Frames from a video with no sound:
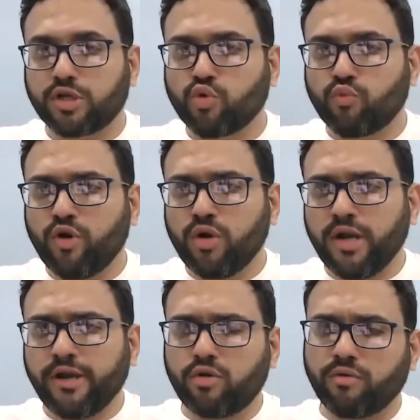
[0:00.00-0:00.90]
So we
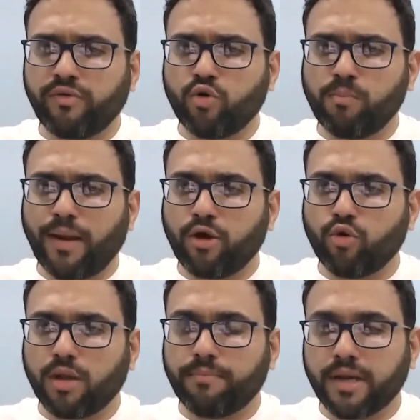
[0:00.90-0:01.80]
don't plan to
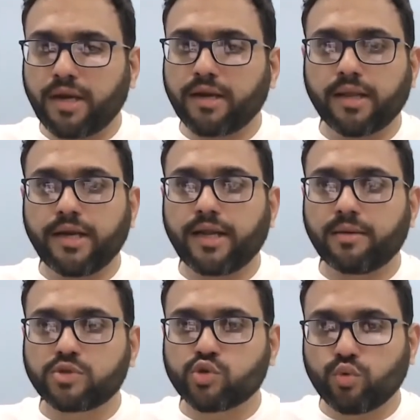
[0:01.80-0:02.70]
deprecate anytime
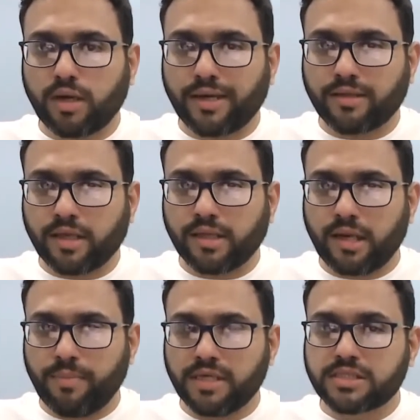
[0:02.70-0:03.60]
soon. I think there'll
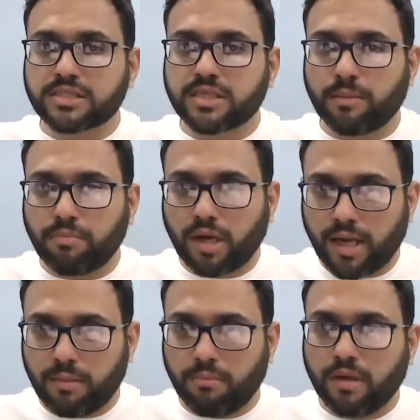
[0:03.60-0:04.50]
be some
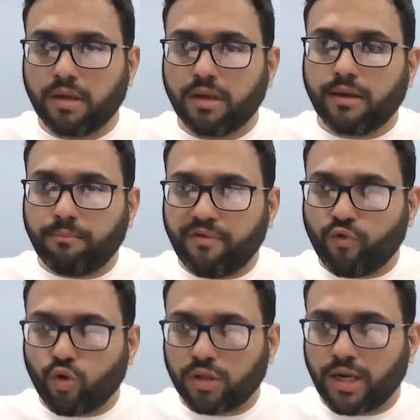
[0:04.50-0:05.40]
time
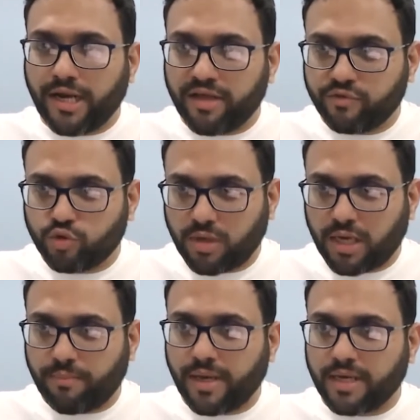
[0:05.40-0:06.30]
before the native Joomla
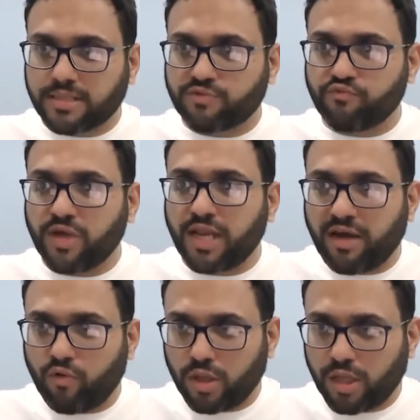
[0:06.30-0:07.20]
APIs will have
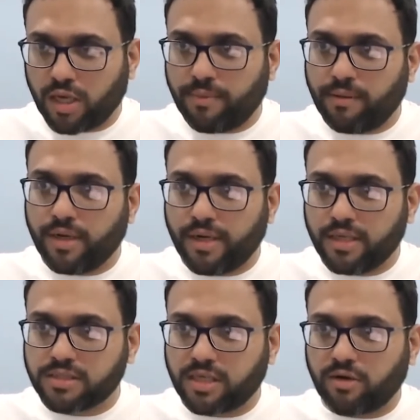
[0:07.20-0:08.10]
all the
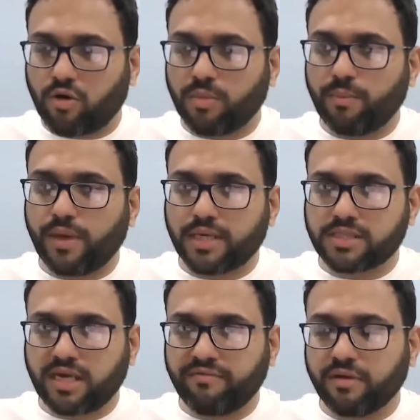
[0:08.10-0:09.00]
capabilities that COM APIs
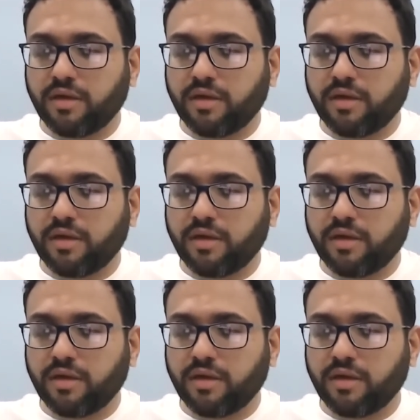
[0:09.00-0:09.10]
have.